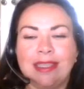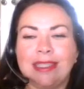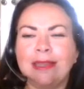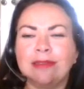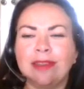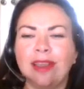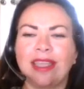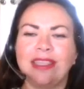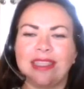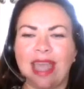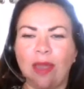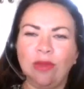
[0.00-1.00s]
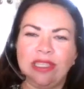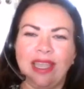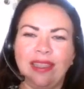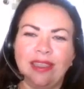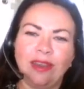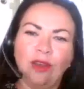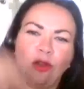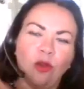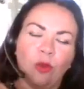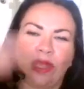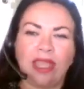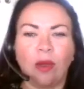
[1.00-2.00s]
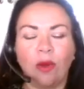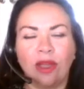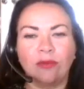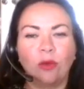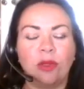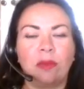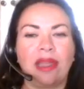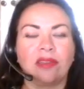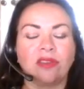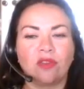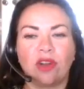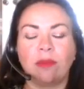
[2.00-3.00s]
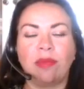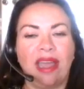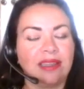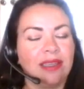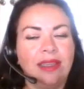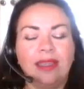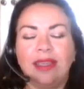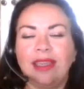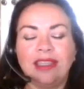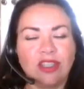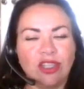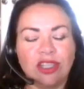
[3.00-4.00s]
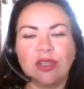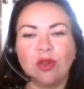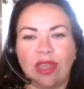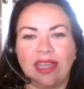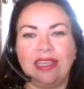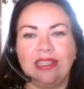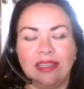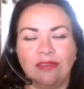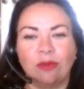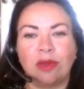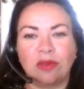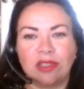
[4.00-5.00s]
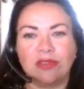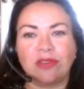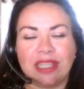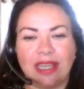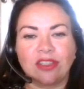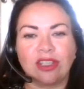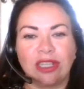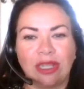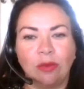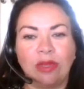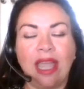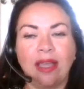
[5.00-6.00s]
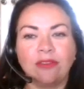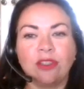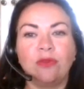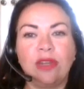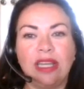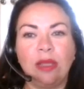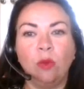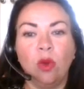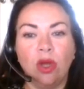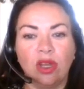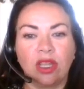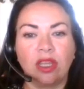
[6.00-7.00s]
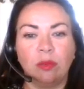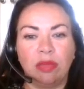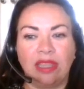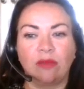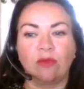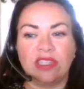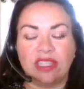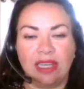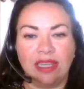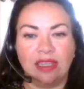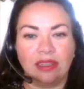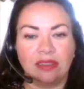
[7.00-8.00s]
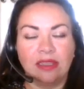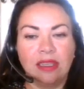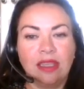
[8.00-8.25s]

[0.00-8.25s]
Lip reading: sounds like it's that. We take a knot, we go over, we bounce right back. It's just not that easy for most of us, actually. We have to really work at being resilient,